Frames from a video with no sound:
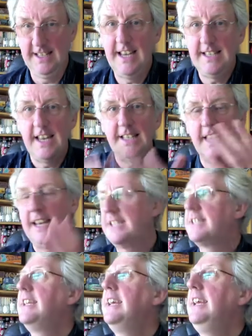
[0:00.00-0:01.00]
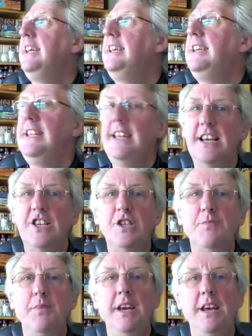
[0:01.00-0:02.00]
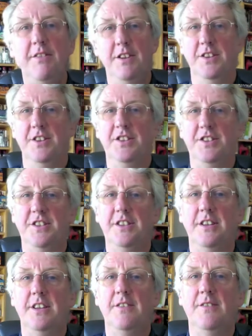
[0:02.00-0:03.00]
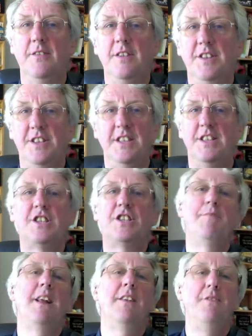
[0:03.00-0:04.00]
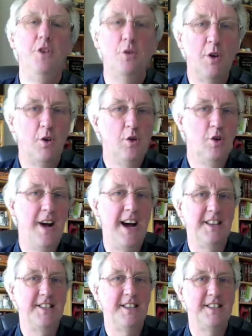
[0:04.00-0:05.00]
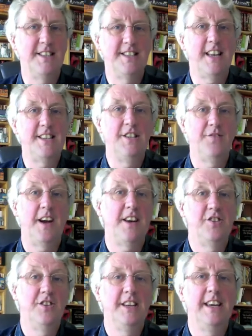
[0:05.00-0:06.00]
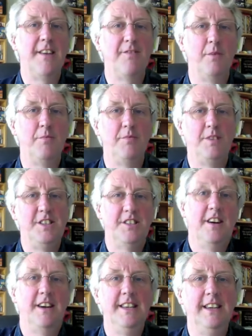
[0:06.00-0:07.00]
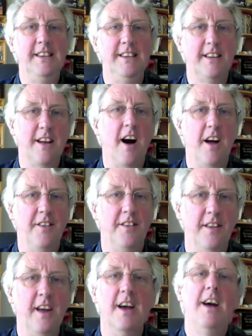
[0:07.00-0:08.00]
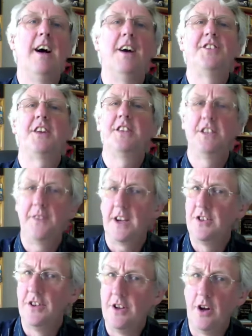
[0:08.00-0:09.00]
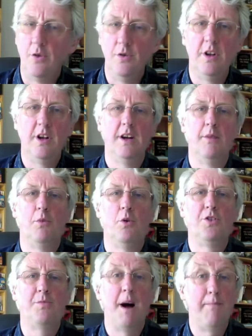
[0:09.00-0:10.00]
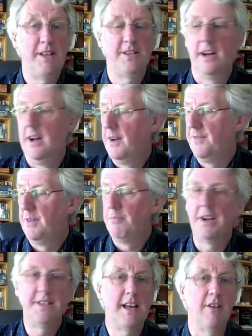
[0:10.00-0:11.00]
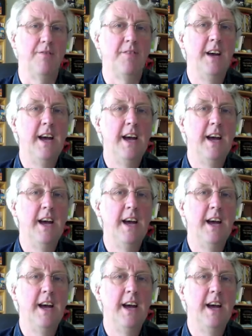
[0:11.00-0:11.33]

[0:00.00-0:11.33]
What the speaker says: It's the experience. It's the smell of new mown grass. It's the satisfaction that you get from designing a garden, a satisfaction known more to my better half than myself.